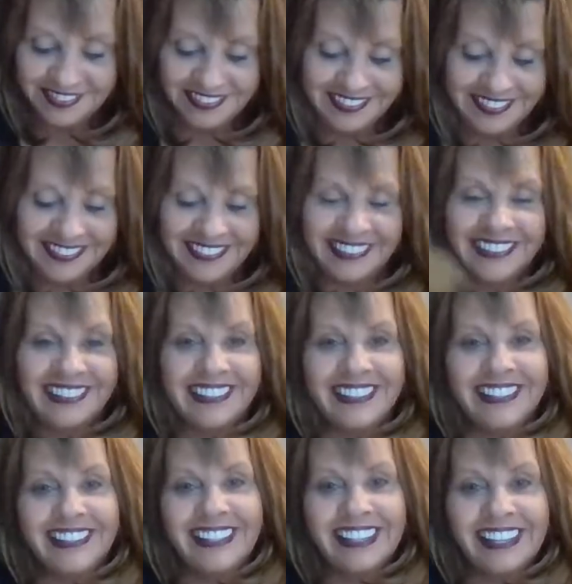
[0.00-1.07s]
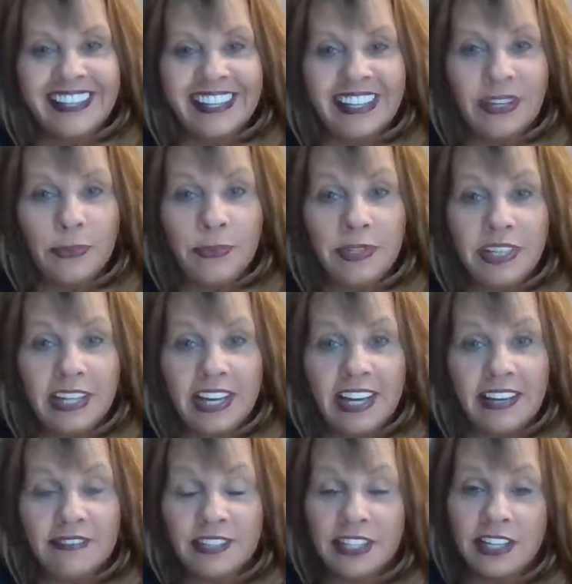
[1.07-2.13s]
Hmm. We
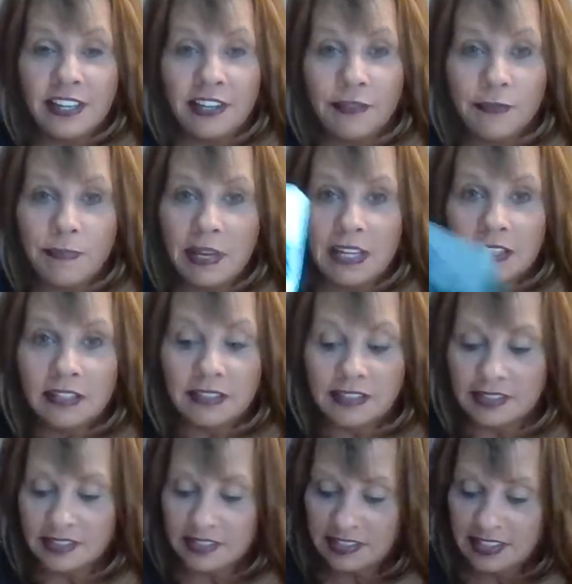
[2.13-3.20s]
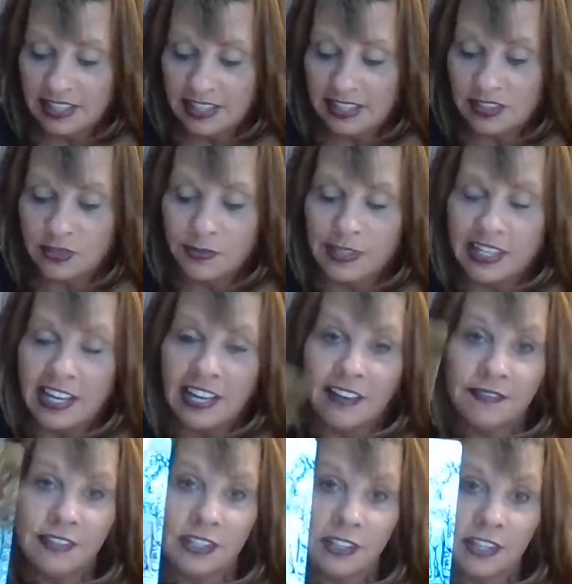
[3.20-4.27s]
have the Knight of Pentacles and we
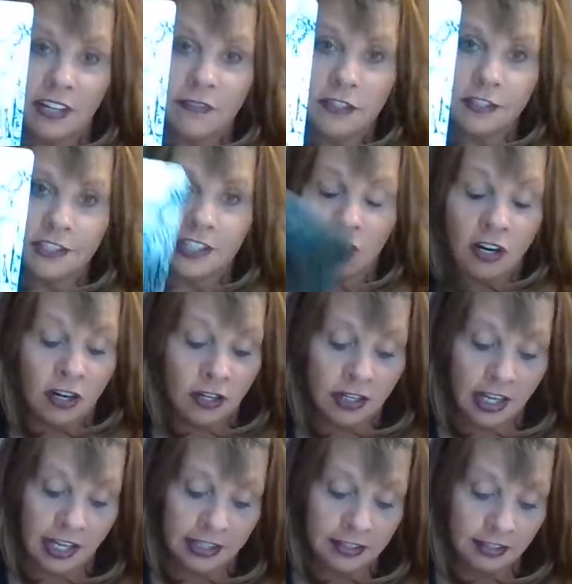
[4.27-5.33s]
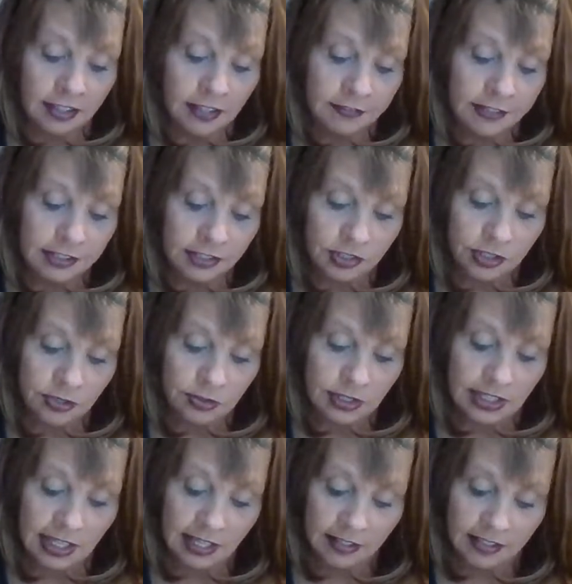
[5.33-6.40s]
have the Lover's card. I love these two
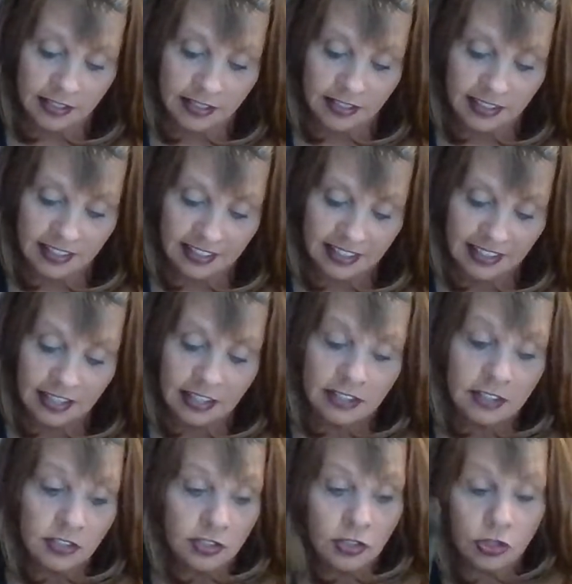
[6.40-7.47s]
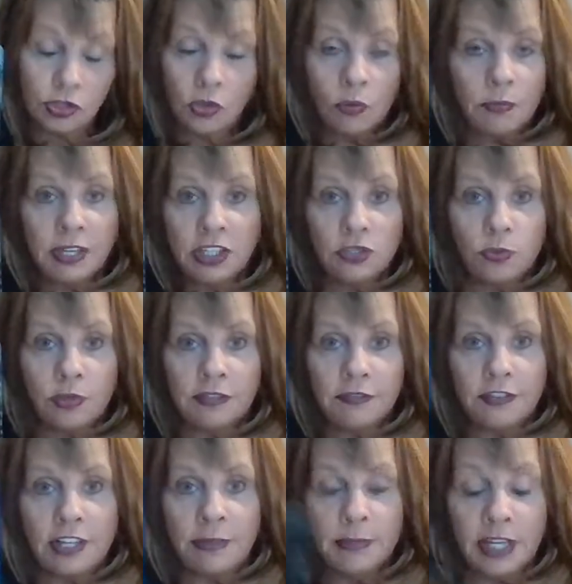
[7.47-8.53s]
together. This is soulmate twin
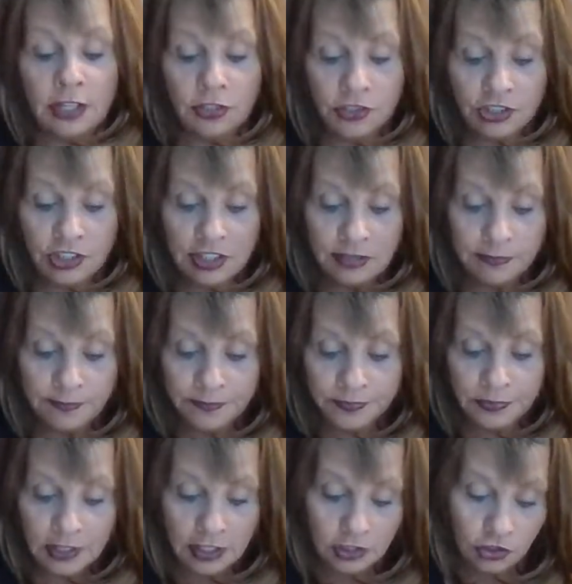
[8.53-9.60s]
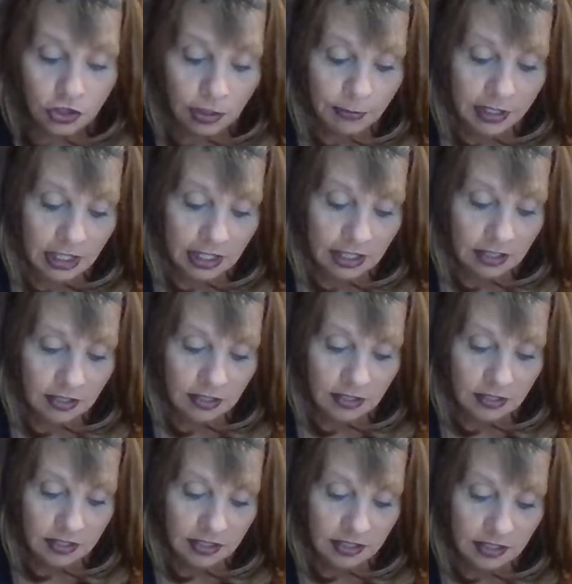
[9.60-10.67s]
flame energy, Gemini
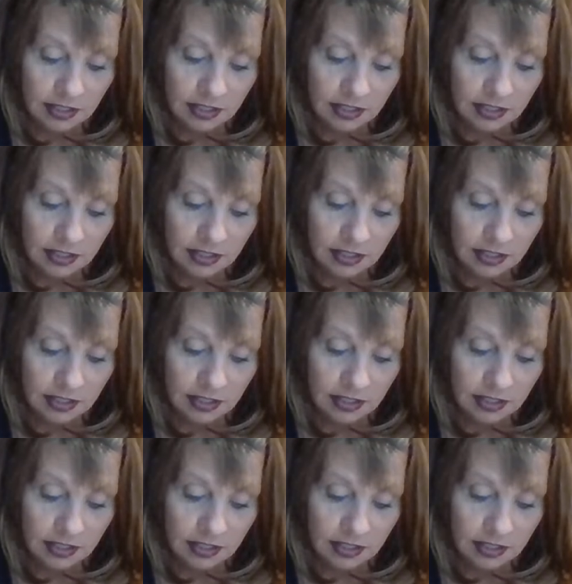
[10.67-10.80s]
card.